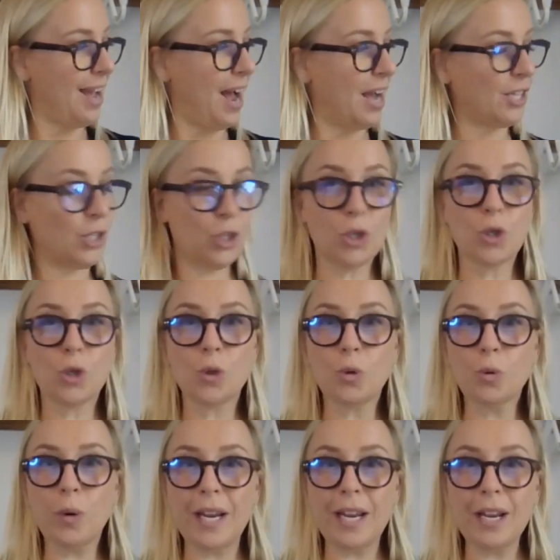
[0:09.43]
a
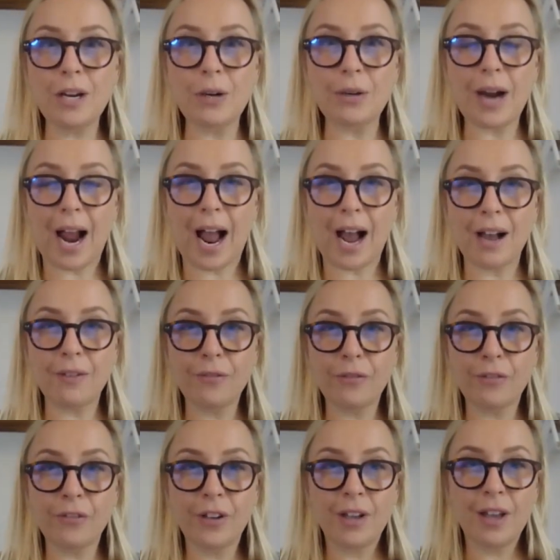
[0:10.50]
string
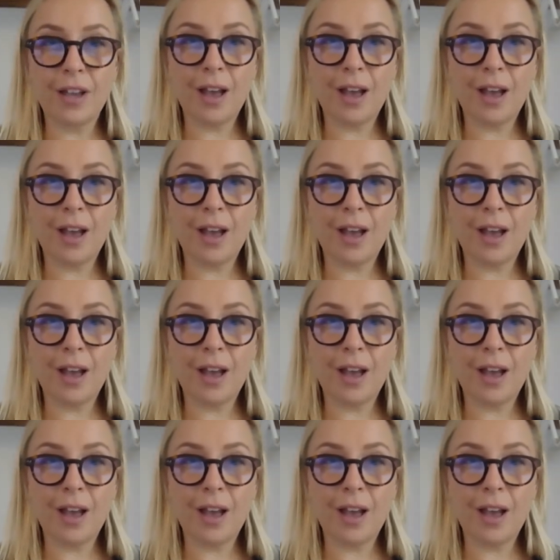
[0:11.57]
graph